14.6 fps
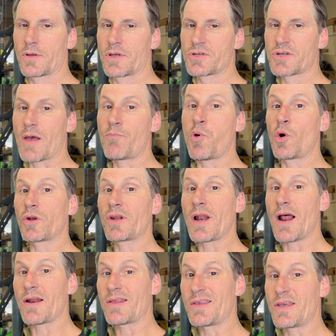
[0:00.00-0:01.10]
So I pulled it
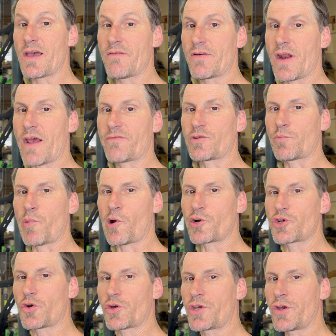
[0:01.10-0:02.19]
out of the oven after
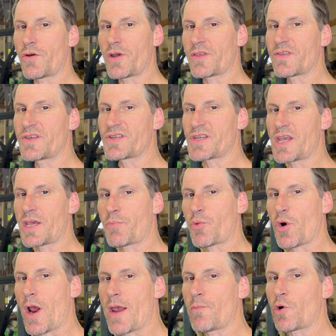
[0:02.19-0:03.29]
partial curing the zinc
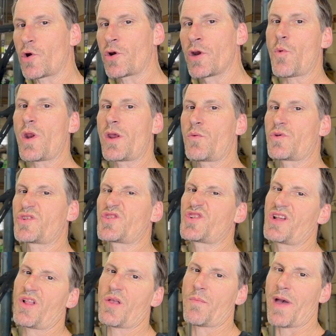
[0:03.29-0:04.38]
primer. When it was
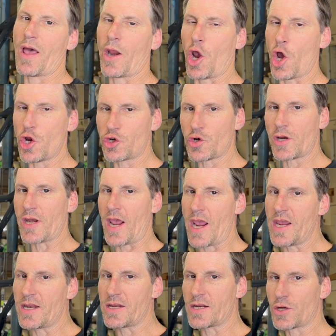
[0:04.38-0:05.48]
still about
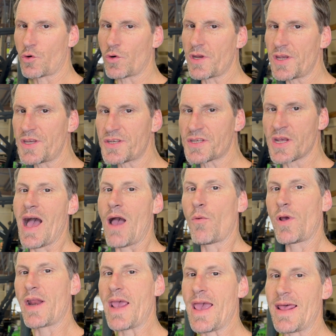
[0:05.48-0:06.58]
180 degrees, I
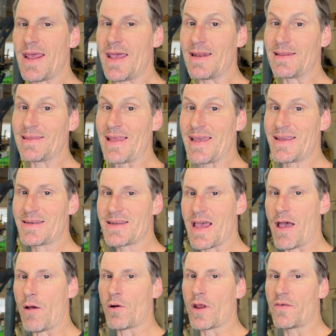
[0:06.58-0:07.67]
went ahead and laid
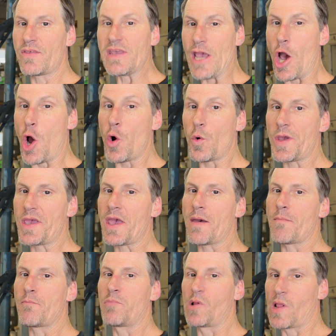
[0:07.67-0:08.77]
down the
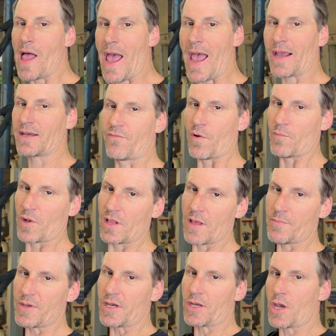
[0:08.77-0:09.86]
OEM black from
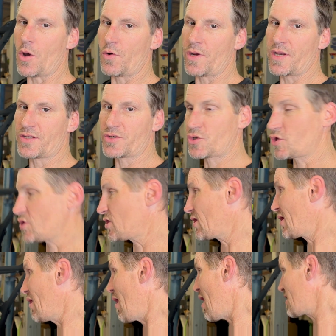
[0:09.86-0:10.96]
Columbia Coatings, just a
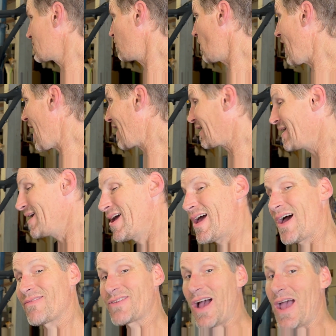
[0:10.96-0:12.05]
gloss black.
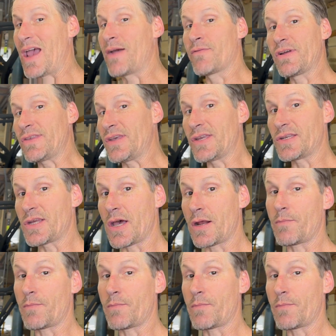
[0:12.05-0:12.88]
I've got everything done.